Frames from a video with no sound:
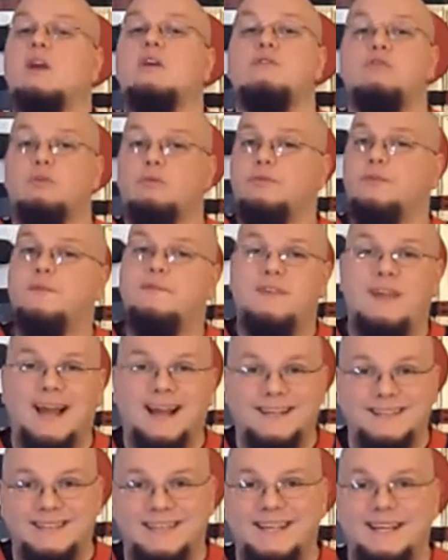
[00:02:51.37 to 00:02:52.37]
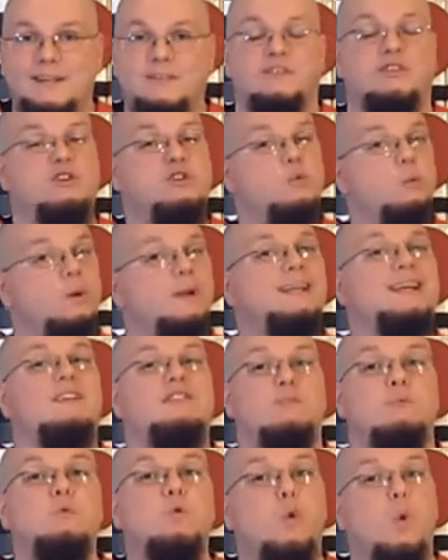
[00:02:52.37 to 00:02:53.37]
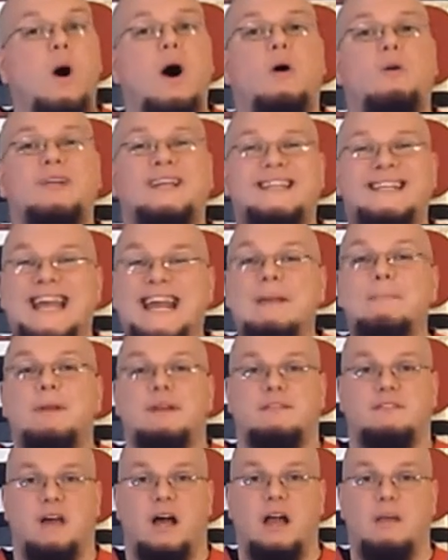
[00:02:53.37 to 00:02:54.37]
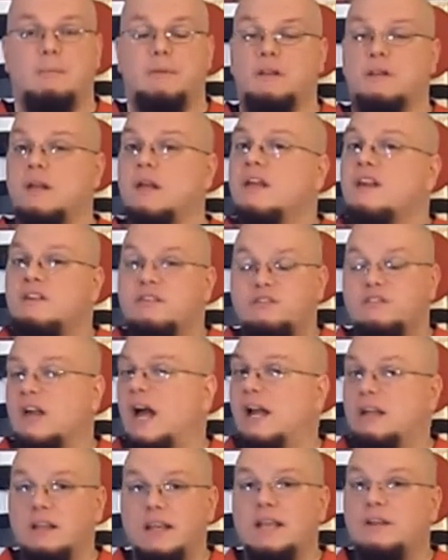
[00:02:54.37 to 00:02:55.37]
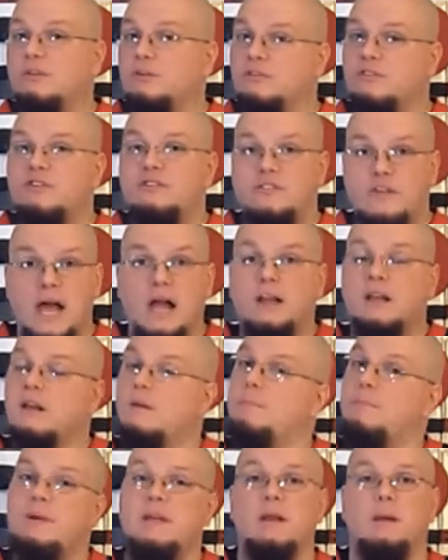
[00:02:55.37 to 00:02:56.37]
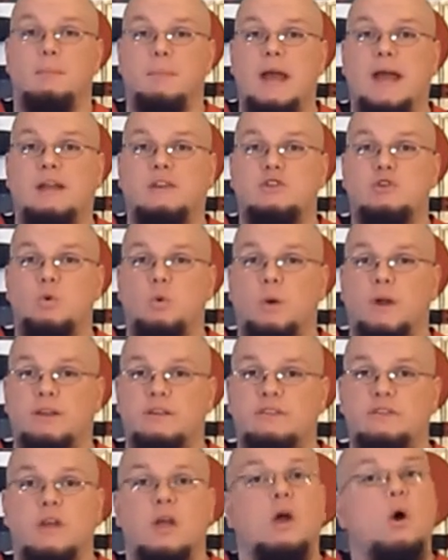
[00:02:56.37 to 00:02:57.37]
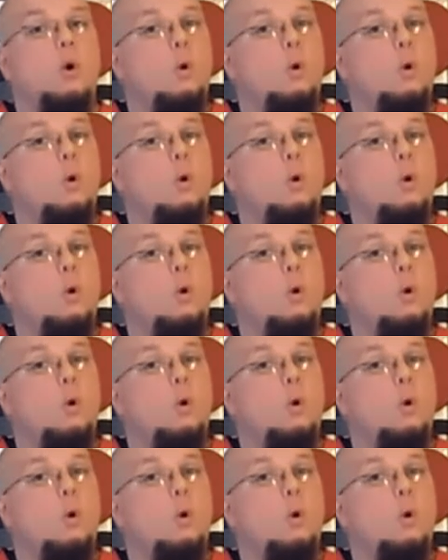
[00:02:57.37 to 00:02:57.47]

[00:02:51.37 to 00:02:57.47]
So if you've got kids and you want to get some quality gaming time in, Skylanders is not going to be a bad choice.